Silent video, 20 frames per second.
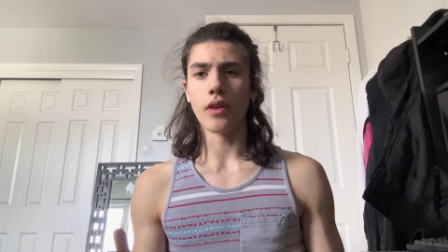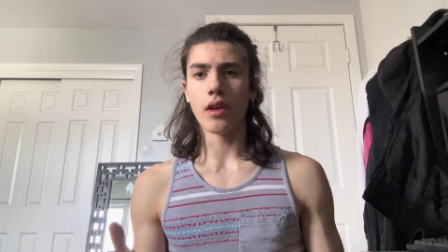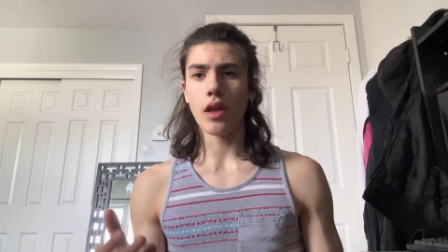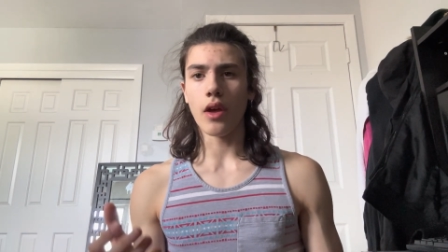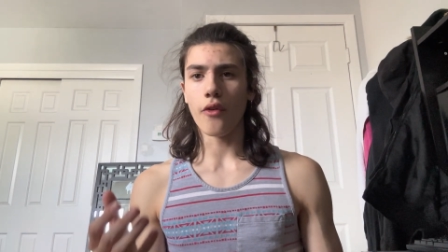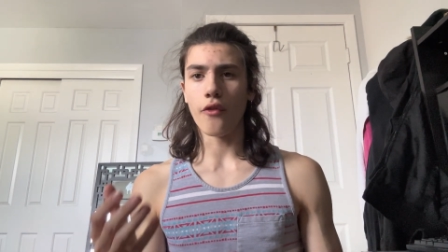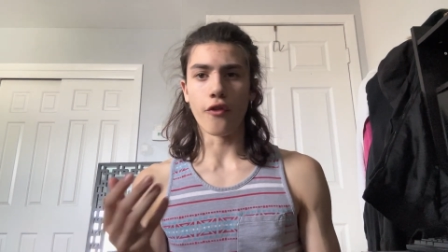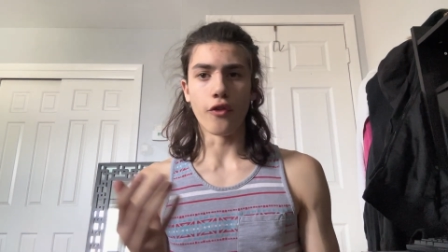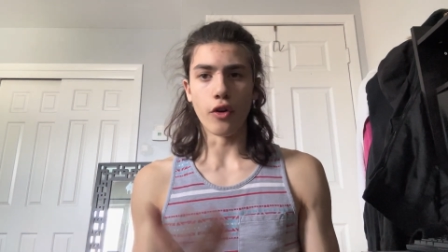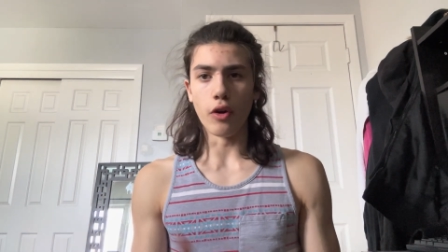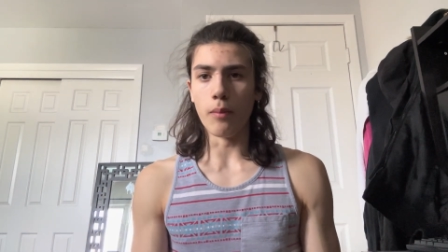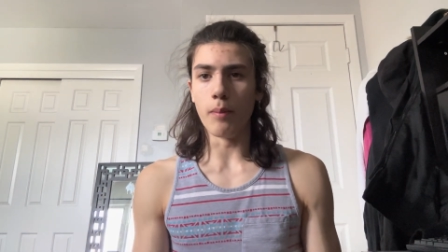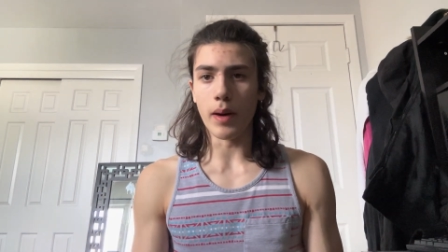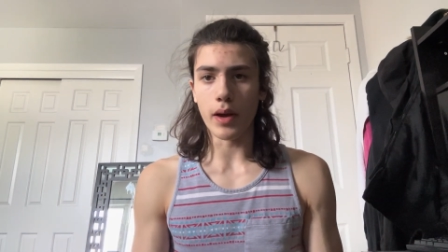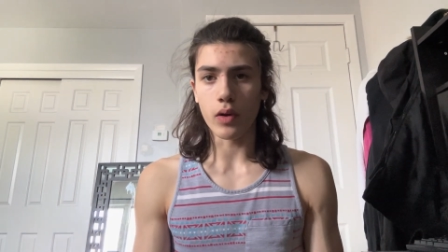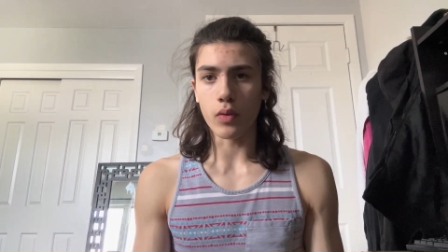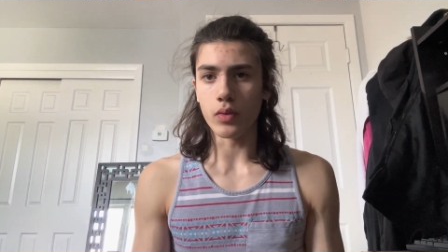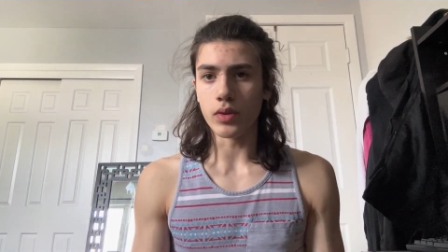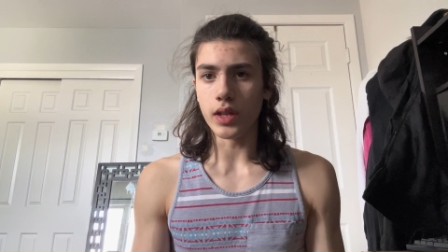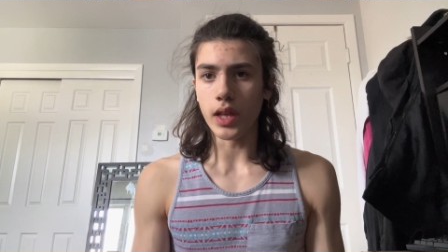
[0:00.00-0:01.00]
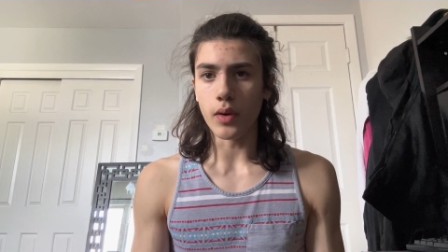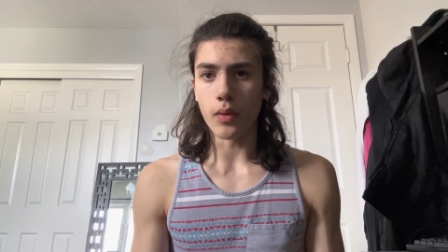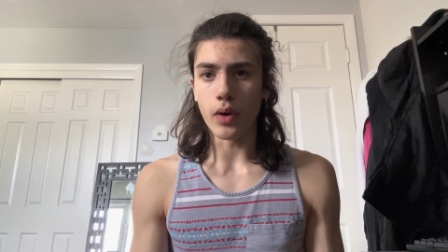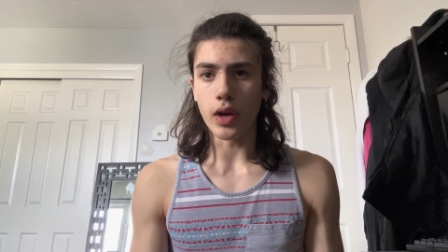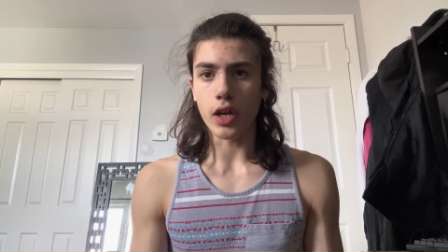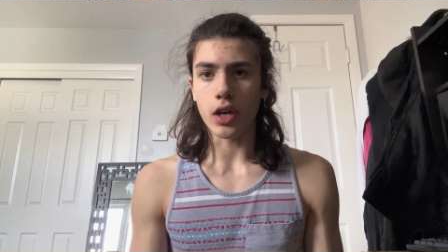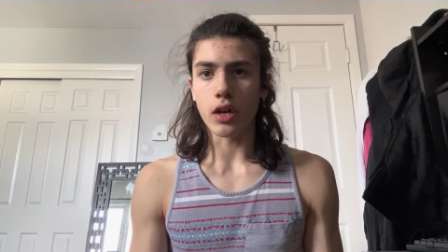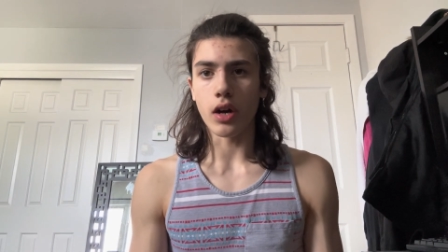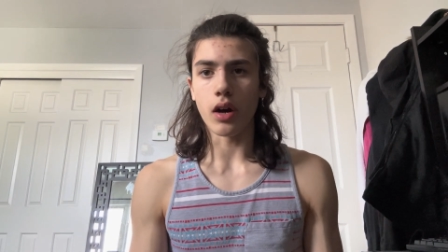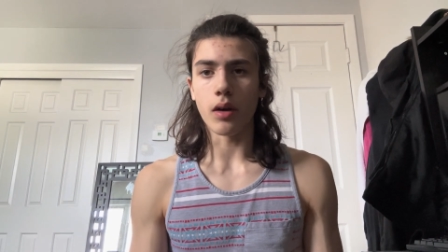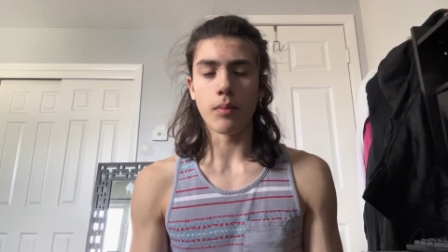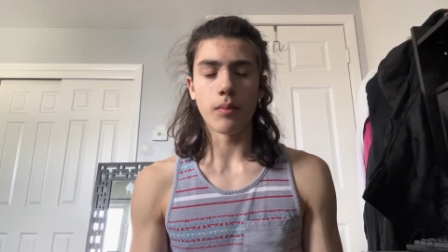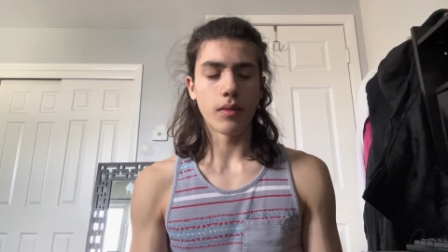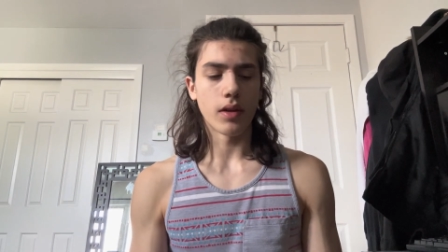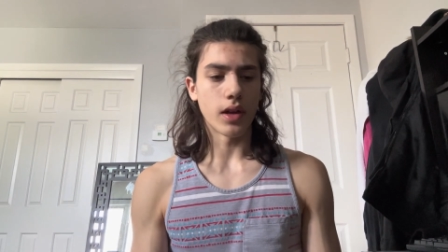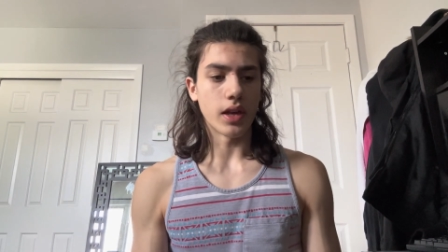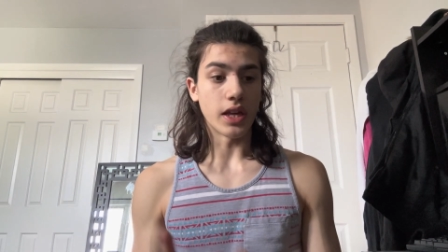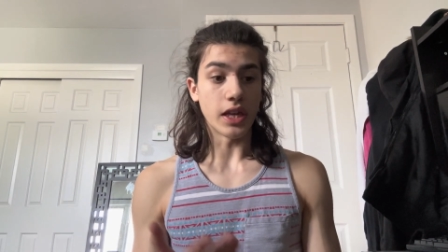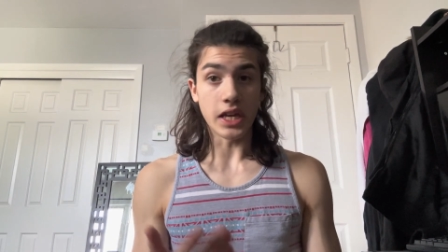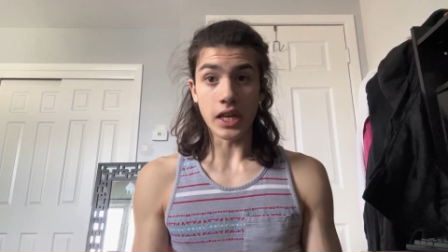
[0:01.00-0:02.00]
feel better when they wake up,
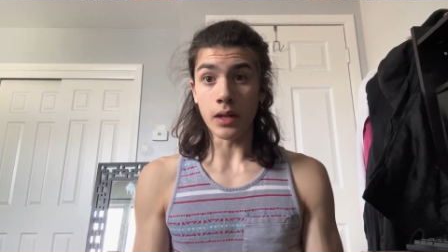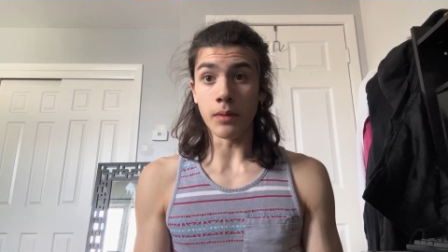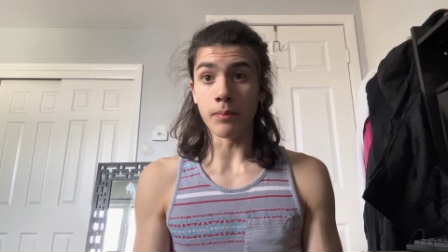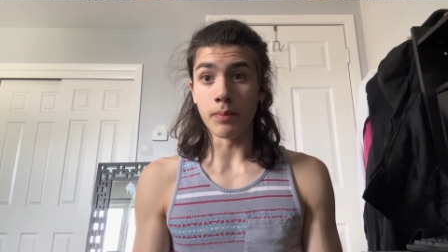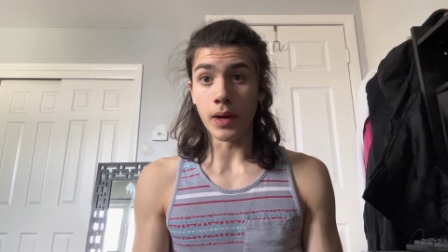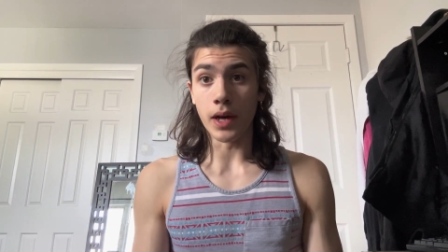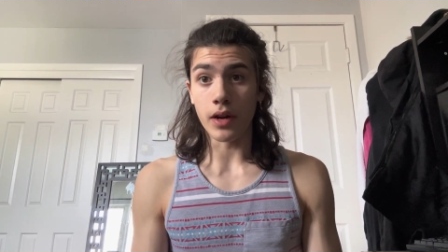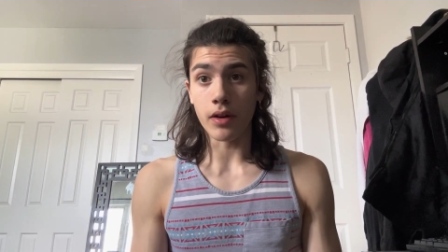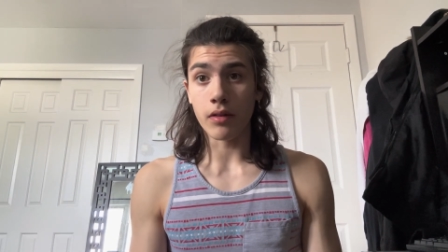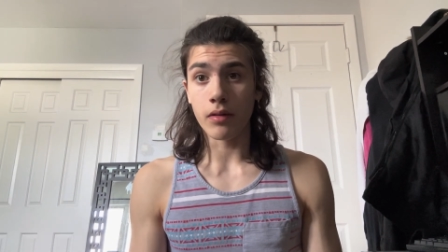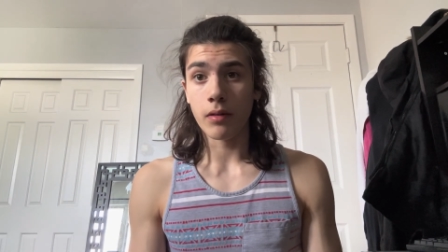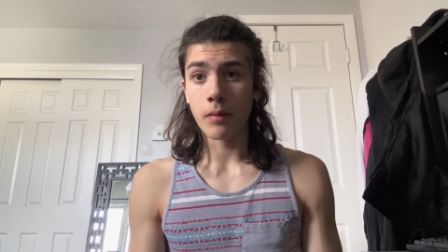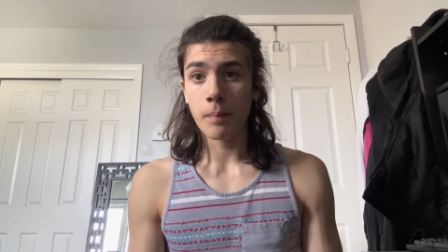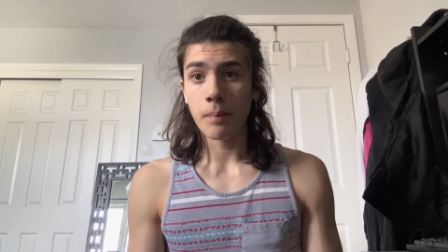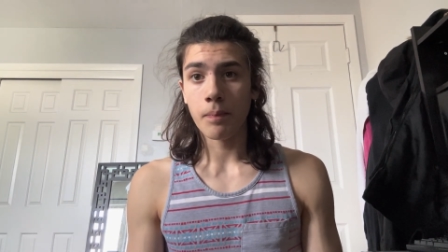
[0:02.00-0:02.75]
eat better.